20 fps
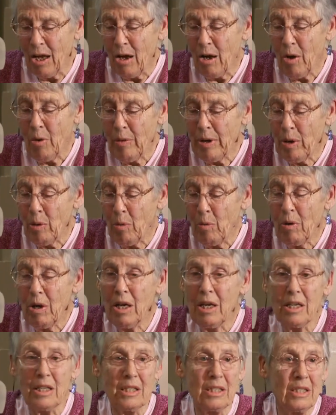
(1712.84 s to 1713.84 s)
Oh, it
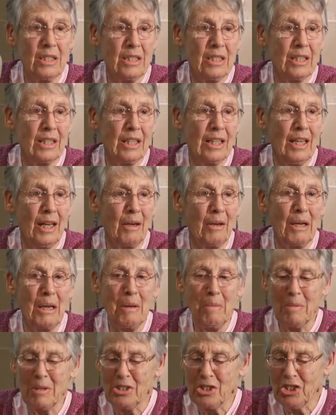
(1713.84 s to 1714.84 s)
was. Yeah, and
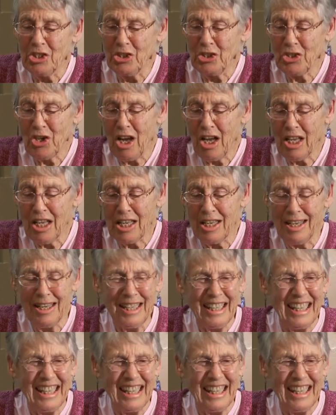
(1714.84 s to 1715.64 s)
it was just shocking.